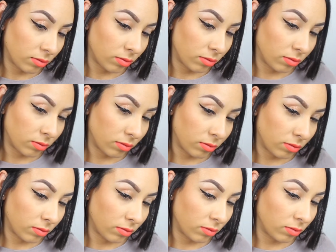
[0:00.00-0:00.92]

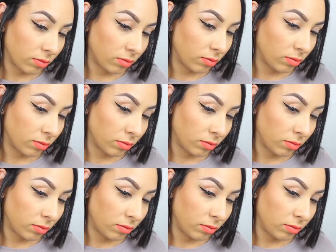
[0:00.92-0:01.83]

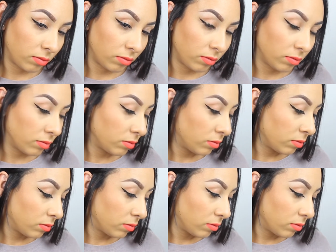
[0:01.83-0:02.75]

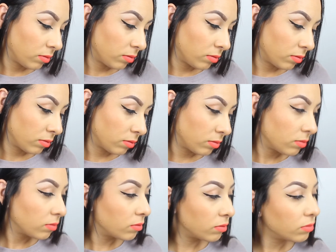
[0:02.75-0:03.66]

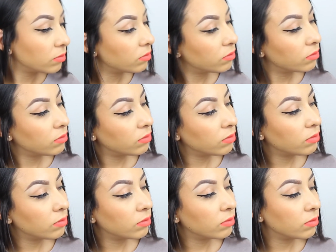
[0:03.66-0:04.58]

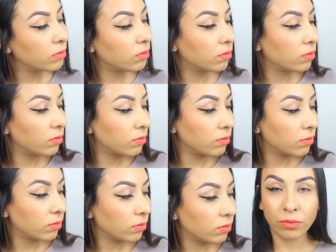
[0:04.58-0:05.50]

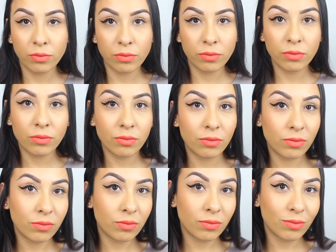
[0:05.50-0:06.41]
Nothing is said.